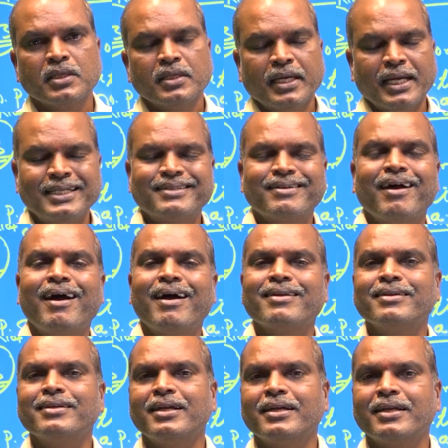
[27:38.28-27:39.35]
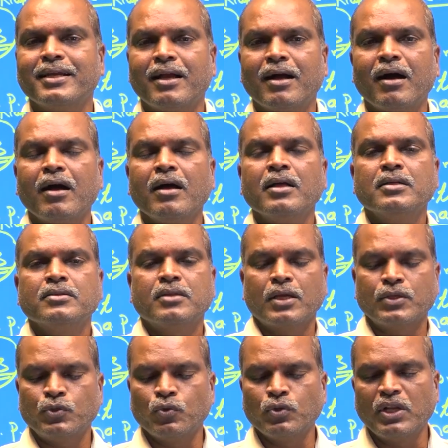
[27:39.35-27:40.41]
Entire in India,
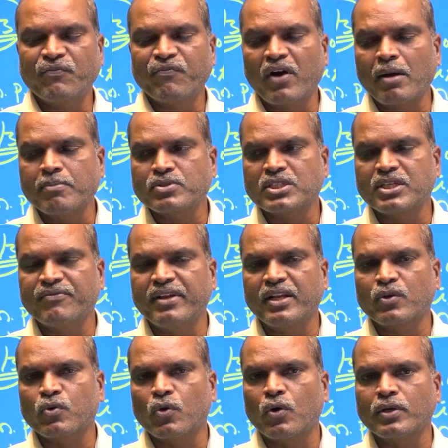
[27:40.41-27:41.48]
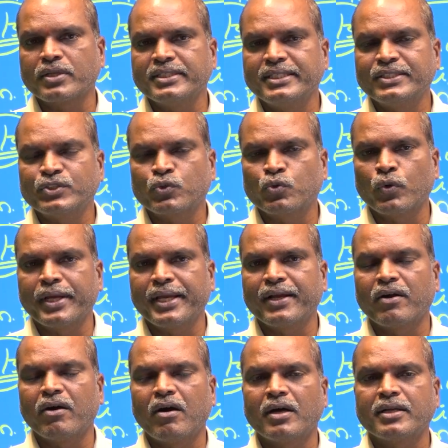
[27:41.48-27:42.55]
the Uniform Civil Code is going
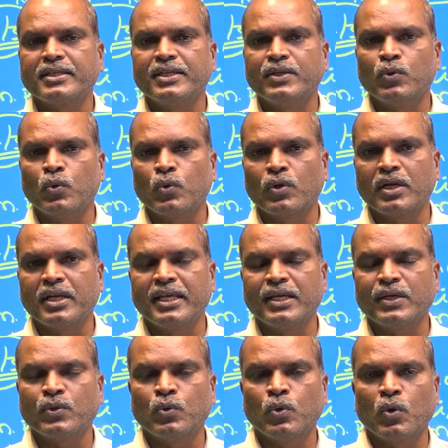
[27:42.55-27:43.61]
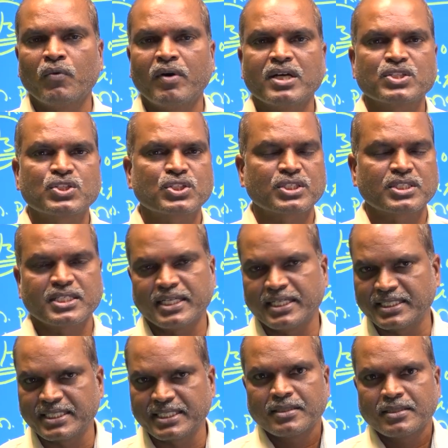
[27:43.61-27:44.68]
on in only Goa
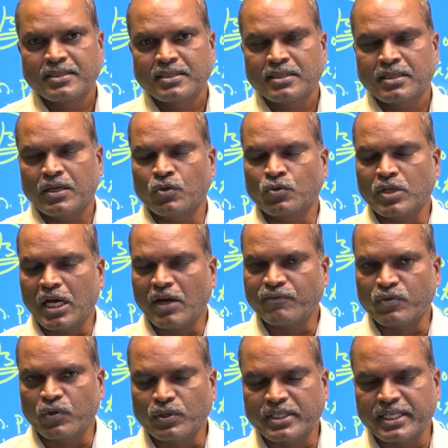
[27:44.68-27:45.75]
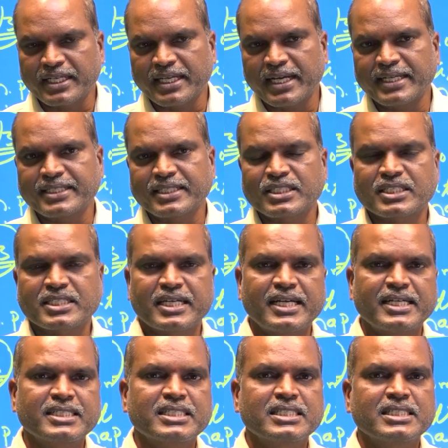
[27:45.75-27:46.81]
state. Out of 28
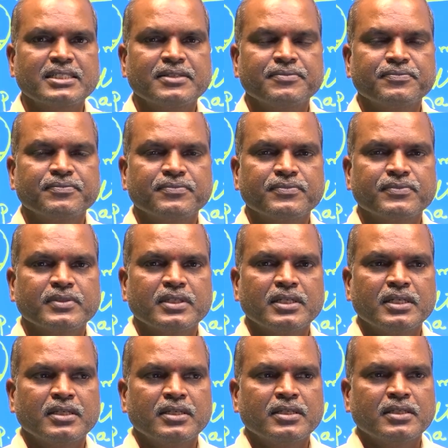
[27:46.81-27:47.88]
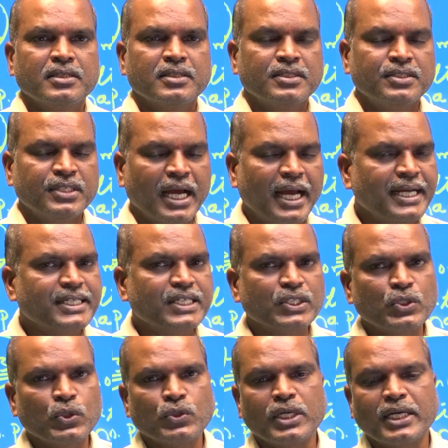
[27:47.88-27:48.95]
states, 8
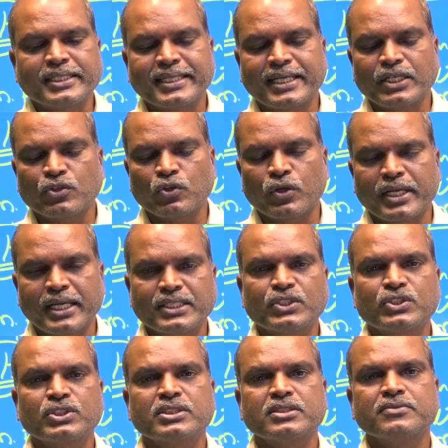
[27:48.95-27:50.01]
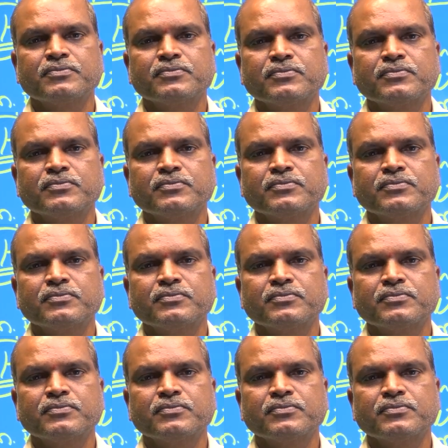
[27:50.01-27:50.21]
union territories,